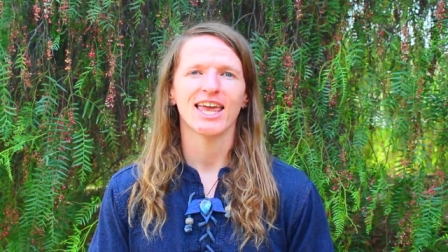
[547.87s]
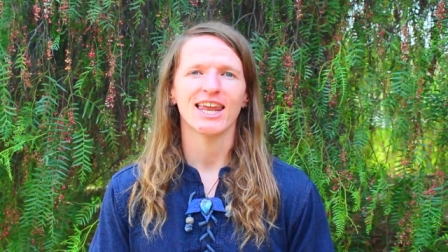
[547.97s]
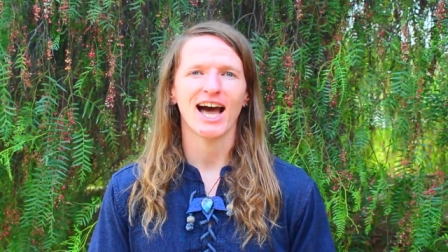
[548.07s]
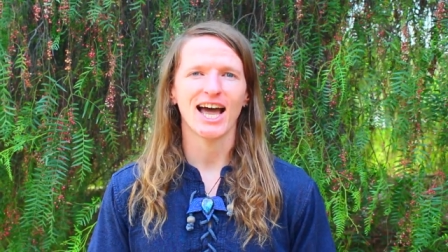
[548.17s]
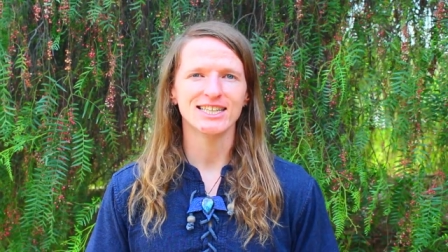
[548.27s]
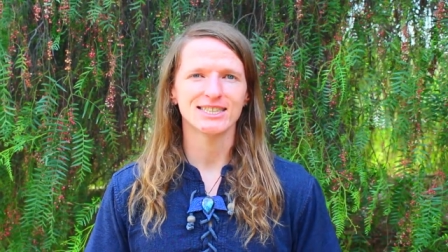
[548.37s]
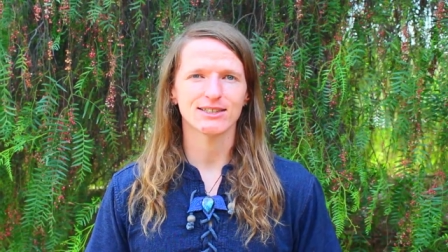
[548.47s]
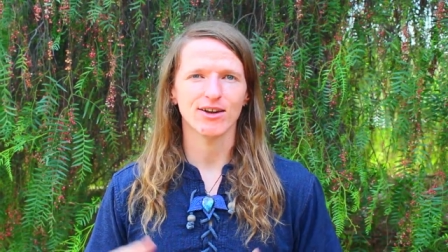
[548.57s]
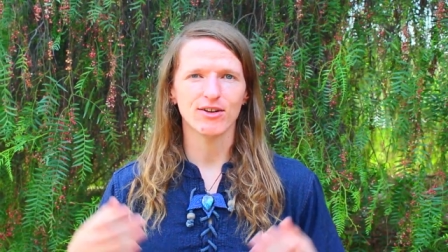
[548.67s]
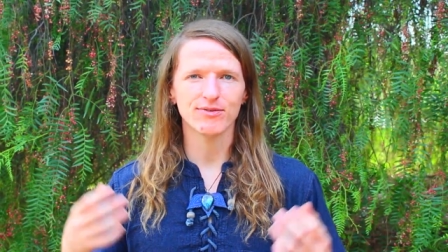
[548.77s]
And it
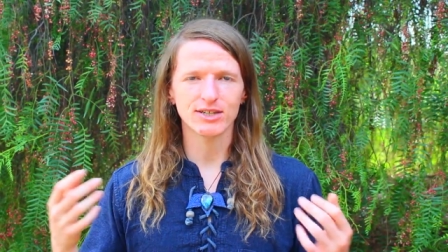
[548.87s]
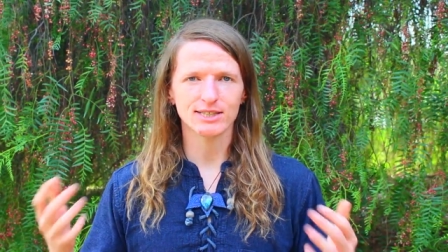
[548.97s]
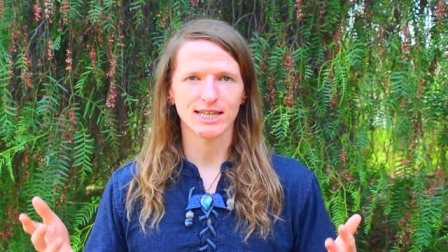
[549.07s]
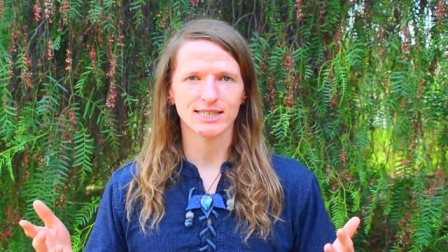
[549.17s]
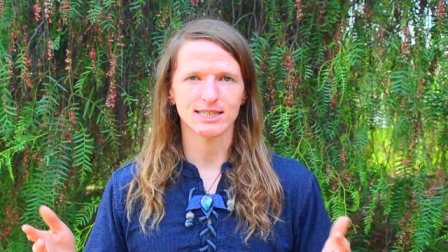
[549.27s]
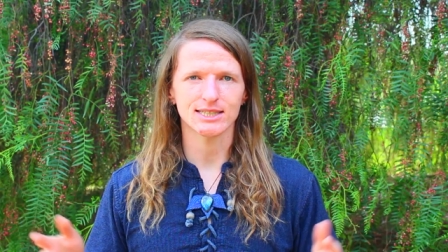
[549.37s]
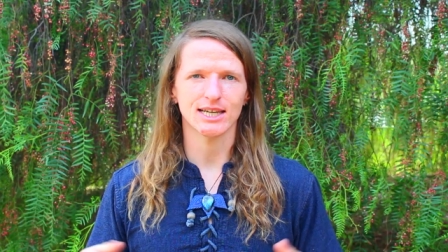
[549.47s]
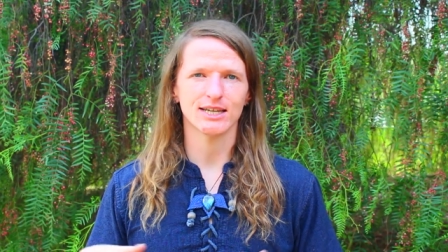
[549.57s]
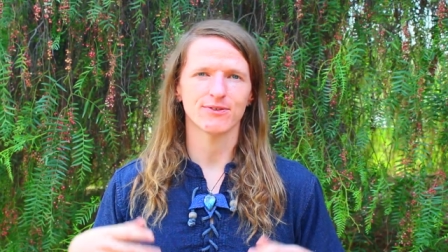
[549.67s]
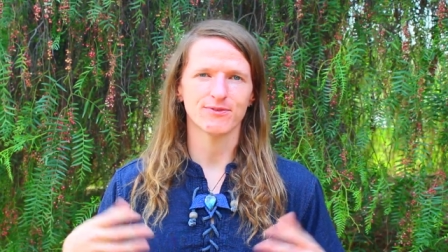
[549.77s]
heightens all of your senses
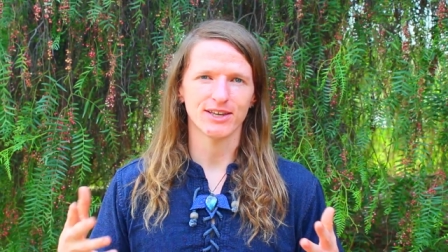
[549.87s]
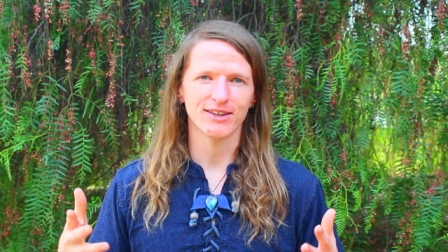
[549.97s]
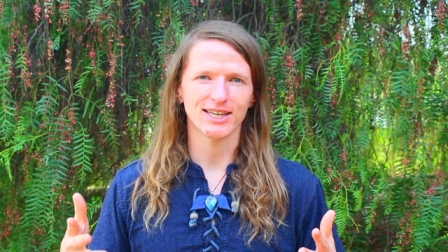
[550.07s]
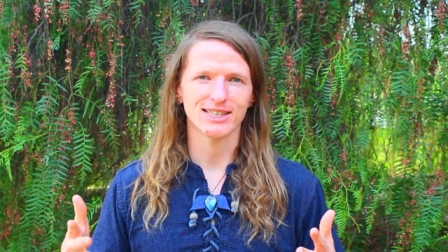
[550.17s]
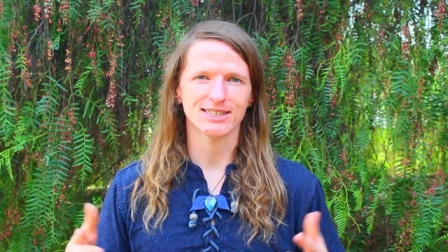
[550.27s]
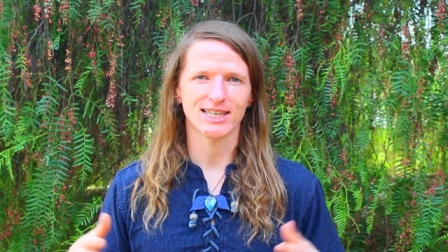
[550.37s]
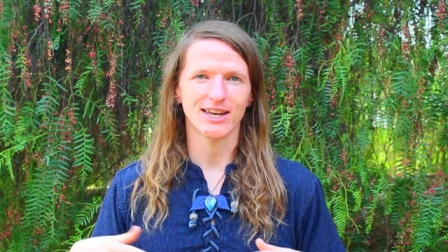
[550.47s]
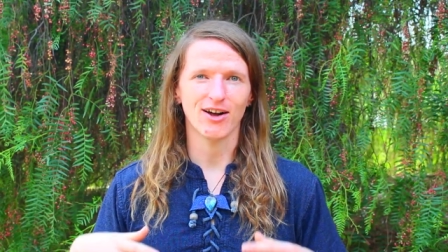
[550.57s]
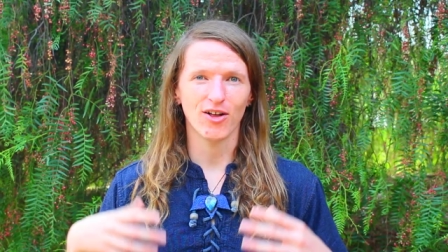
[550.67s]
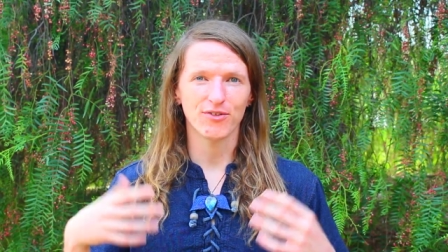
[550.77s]
and your feelings
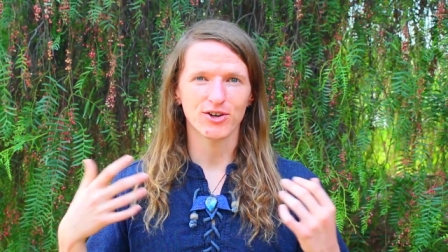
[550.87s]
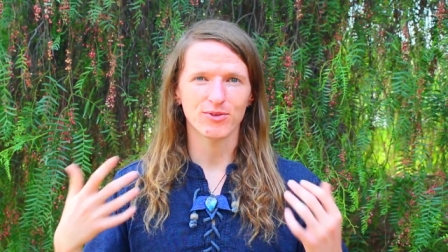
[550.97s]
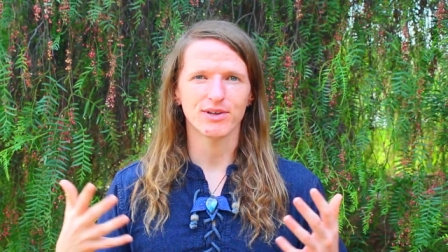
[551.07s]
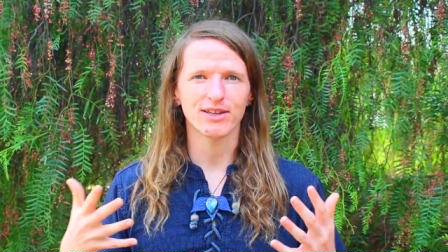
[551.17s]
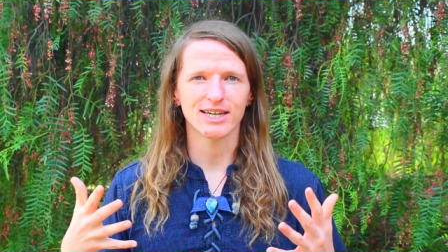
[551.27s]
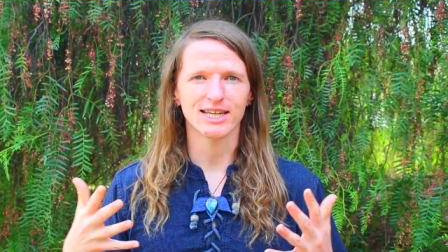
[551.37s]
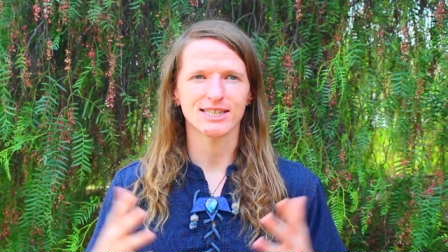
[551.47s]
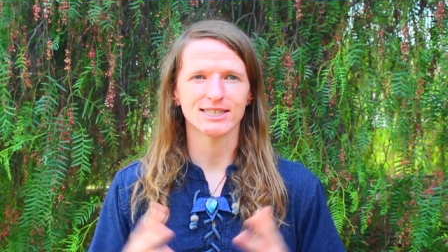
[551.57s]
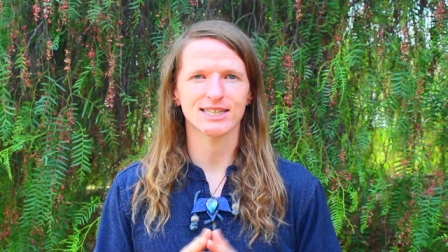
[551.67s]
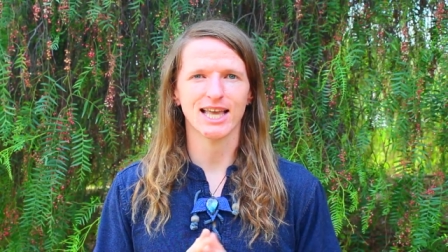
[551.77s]
and all of your
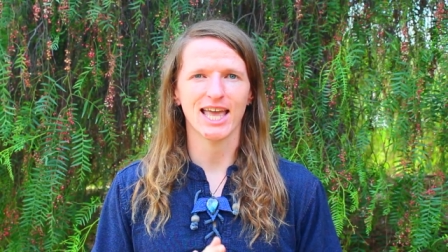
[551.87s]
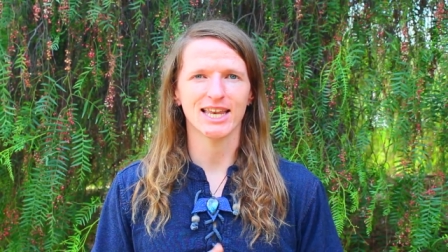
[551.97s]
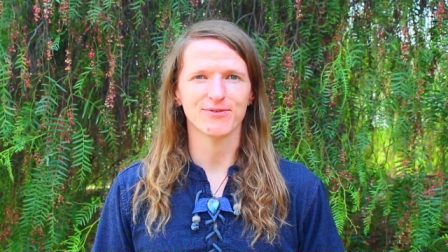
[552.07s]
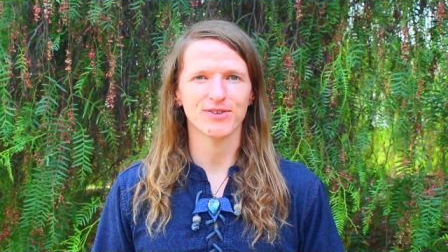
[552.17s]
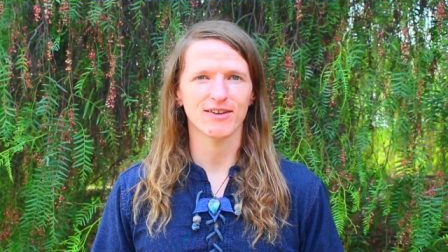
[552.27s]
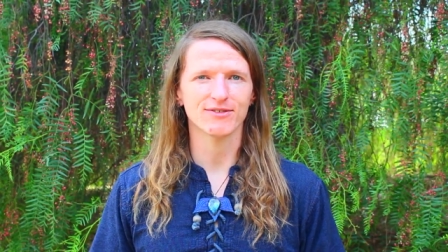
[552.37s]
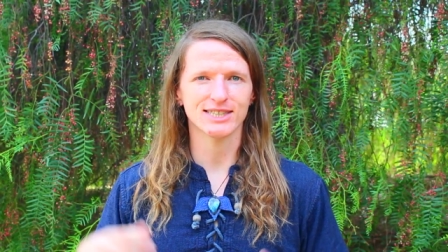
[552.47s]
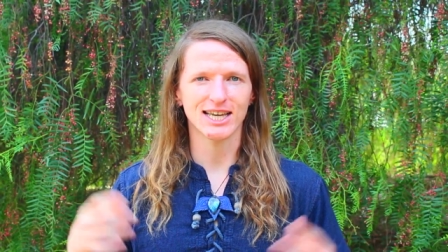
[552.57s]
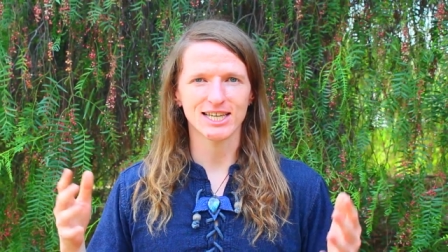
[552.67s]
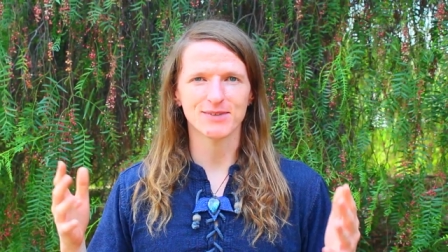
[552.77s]
abilities. And if you have
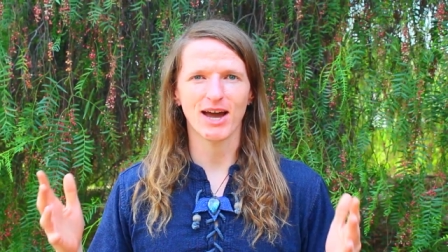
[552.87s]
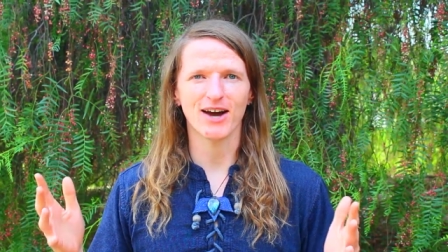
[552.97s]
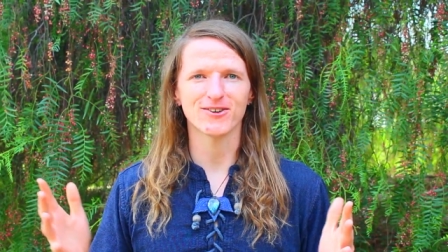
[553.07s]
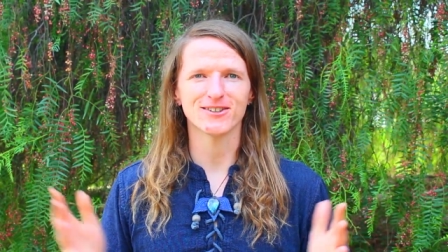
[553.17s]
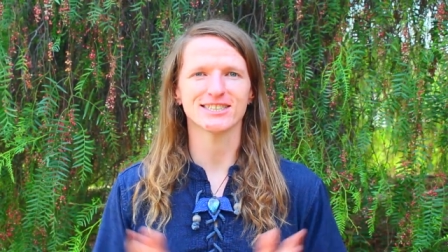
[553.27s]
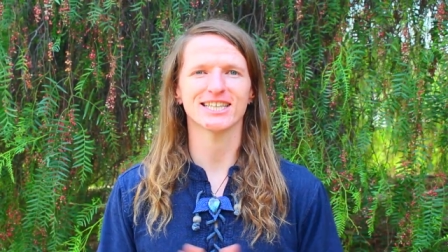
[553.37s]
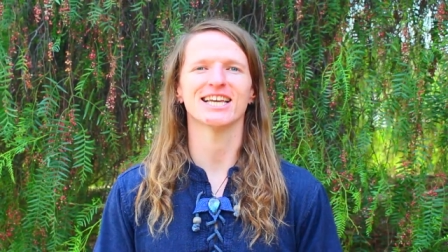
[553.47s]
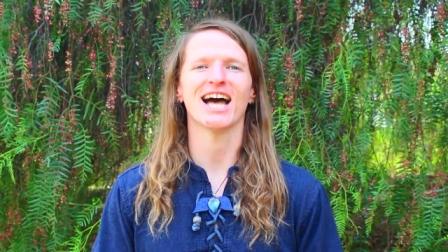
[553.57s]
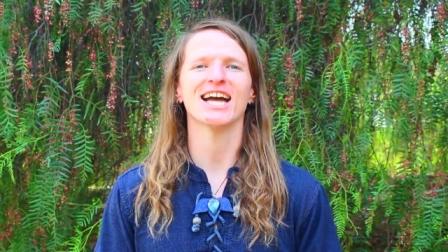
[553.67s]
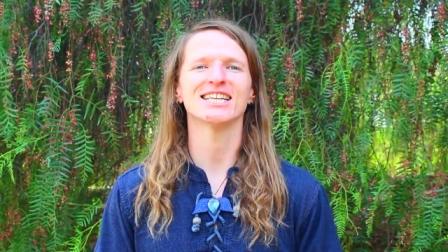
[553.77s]
psychic powers, it
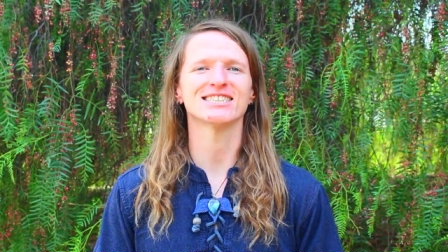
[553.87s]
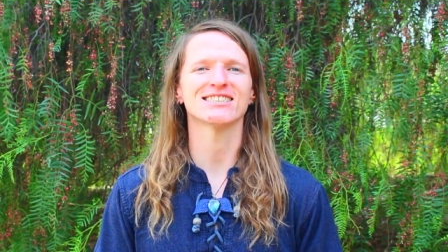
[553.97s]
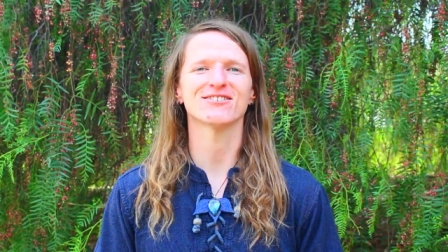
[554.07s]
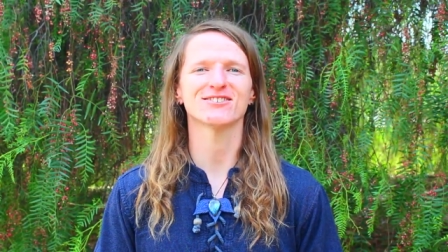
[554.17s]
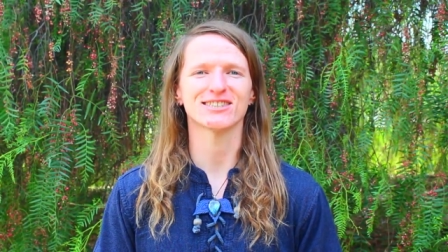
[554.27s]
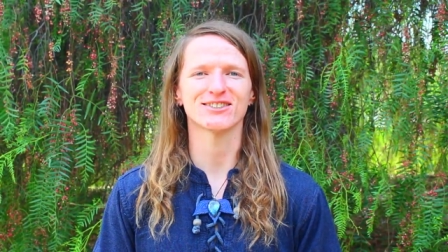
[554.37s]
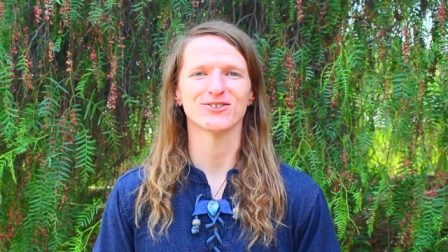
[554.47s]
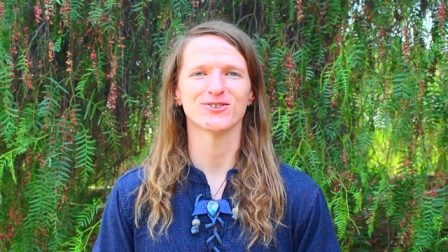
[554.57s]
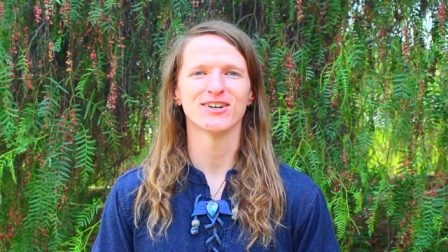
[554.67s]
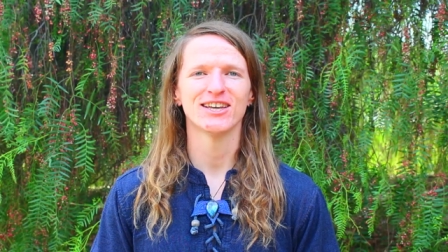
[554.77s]
heightens those
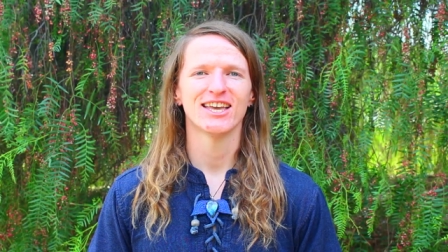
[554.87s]
too.